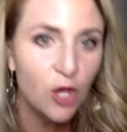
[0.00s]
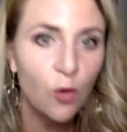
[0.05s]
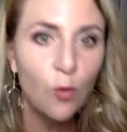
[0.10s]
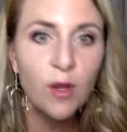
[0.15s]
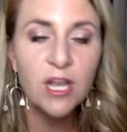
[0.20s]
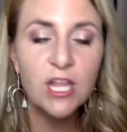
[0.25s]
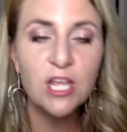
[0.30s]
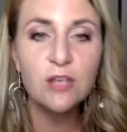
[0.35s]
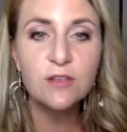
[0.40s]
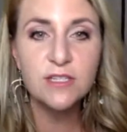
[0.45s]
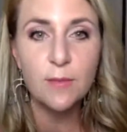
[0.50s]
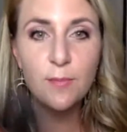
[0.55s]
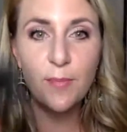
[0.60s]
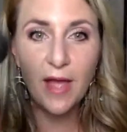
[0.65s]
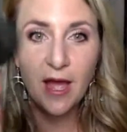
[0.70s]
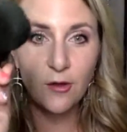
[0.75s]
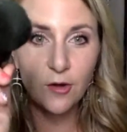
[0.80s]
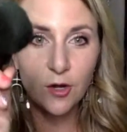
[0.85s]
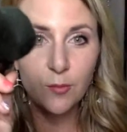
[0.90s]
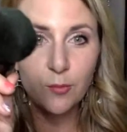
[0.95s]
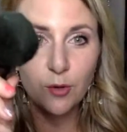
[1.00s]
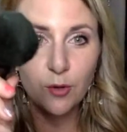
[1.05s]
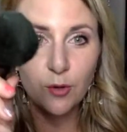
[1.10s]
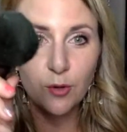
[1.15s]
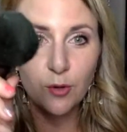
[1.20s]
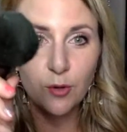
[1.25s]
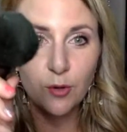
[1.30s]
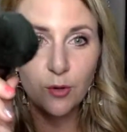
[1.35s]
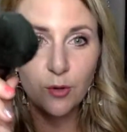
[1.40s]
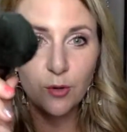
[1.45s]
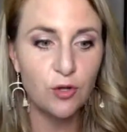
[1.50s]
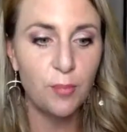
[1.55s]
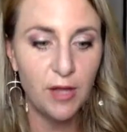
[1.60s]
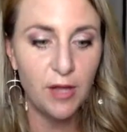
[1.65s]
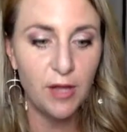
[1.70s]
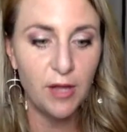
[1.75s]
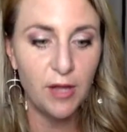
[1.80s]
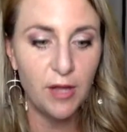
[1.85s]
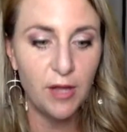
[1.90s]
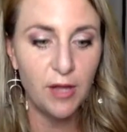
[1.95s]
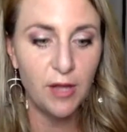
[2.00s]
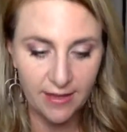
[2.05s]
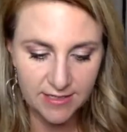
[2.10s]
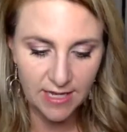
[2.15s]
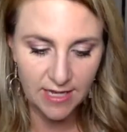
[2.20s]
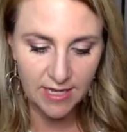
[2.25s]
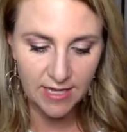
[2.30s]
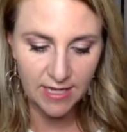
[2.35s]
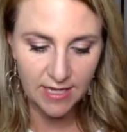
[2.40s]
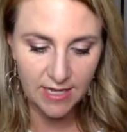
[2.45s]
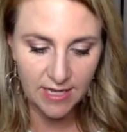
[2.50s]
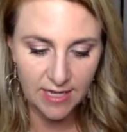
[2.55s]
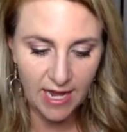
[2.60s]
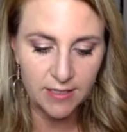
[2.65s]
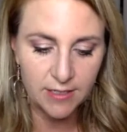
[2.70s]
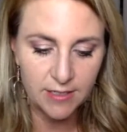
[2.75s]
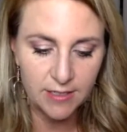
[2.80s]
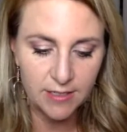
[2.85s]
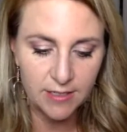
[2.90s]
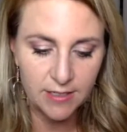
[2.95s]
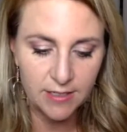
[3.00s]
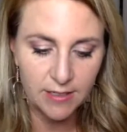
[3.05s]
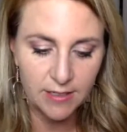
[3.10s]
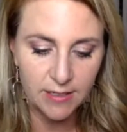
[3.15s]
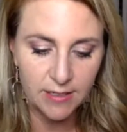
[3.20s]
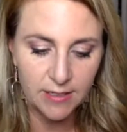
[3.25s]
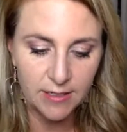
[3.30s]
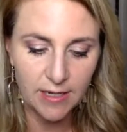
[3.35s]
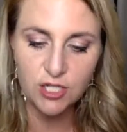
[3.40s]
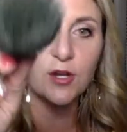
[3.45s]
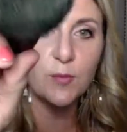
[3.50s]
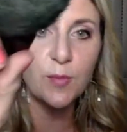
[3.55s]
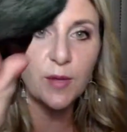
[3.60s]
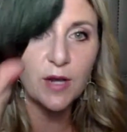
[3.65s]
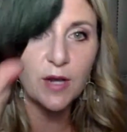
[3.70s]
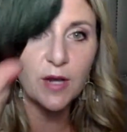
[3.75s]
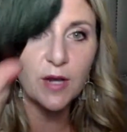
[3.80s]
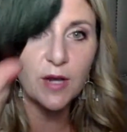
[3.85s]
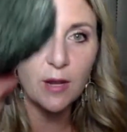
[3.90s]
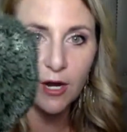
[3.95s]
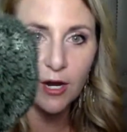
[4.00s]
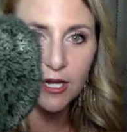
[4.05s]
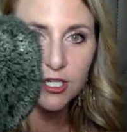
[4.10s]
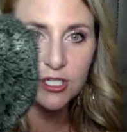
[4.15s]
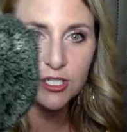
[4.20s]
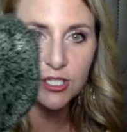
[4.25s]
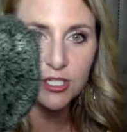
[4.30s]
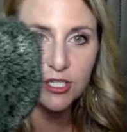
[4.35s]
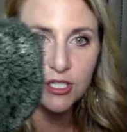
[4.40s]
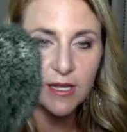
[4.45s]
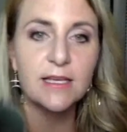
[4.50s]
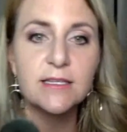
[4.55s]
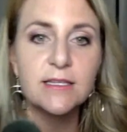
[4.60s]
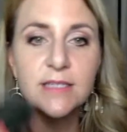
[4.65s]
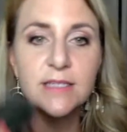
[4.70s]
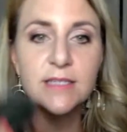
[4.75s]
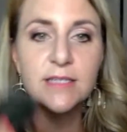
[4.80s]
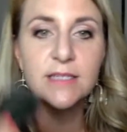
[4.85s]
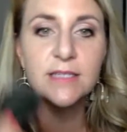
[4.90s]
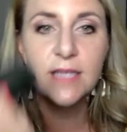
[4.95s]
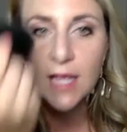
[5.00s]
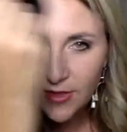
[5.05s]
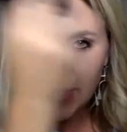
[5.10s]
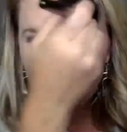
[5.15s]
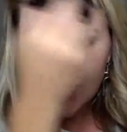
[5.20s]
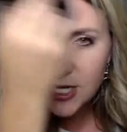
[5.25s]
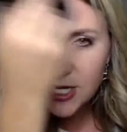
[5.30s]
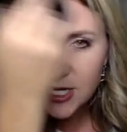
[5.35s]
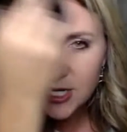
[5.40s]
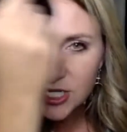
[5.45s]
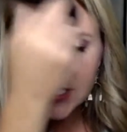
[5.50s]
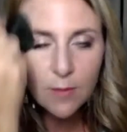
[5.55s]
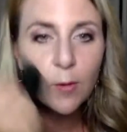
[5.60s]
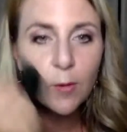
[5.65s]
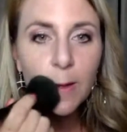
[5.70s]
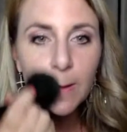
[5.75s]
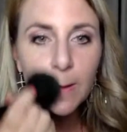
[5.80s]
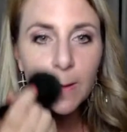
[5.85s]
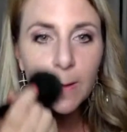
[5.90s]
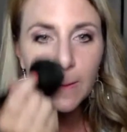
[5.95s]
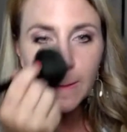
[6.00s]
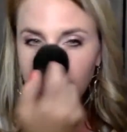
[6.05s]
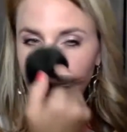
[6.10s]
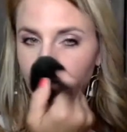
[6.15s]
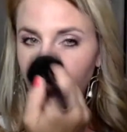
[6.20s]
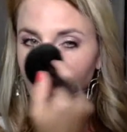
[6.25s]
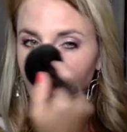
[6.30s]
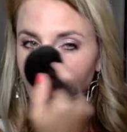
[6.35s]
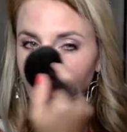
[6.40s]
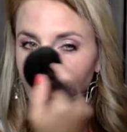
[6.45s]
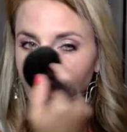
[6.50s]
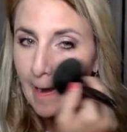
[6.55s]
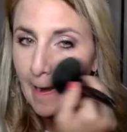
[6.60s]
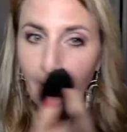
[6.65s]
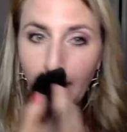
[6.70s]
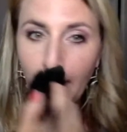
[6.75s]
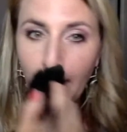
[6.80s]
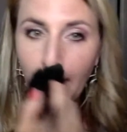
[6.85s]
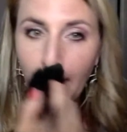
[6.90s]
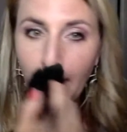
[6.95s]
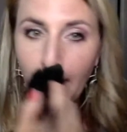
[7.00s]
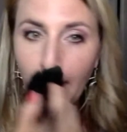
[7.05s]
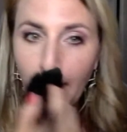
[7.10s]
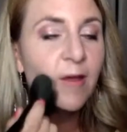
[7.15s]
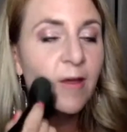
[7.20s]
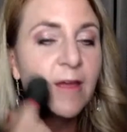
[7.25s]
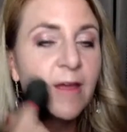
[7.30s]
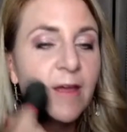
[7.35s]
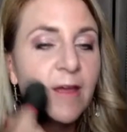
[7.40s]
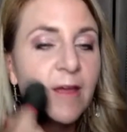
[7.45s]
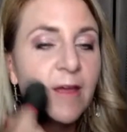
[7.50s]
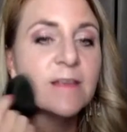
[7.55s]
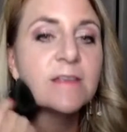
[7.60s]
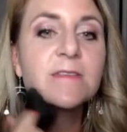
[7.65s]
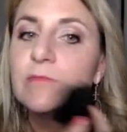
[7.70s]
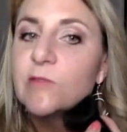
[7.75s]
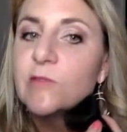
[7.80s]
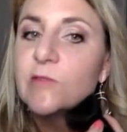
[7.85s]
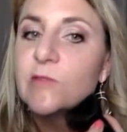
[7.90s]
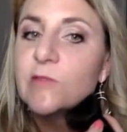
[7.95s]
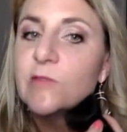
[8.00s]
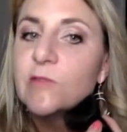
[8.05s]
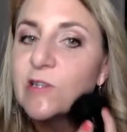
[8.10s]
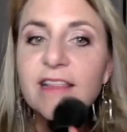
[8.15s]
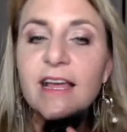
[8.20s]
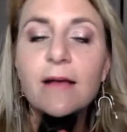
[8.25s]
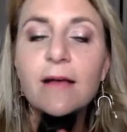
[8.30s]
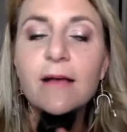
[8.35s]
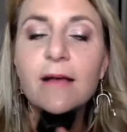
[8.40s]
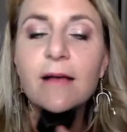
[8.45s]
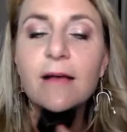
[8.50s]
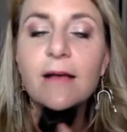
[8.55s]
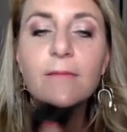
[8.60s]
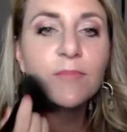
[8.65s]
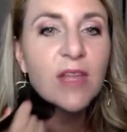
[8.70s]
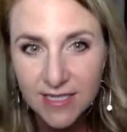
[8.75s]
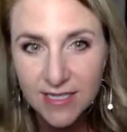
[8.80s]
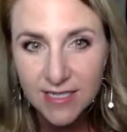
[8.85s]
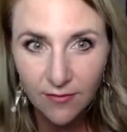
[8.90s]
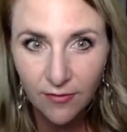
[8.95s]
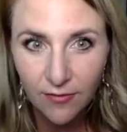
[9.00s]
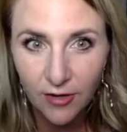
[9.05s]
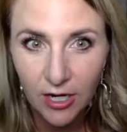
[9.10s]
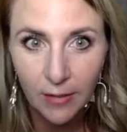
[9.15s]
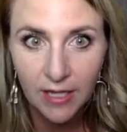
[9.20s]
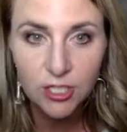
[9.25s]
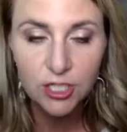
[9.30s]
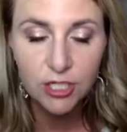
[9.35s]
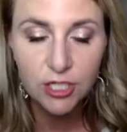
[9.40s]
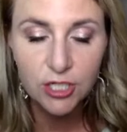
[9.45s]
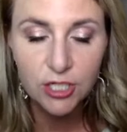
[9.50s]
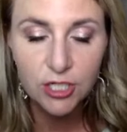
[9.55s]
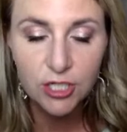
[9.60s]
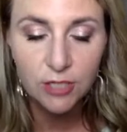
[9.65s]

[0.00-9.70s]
want to use a powder brush to apply this, and I just grab a little bit on my brush like this, and then I just simply dust it on my face, just like that. It doesn't take very much.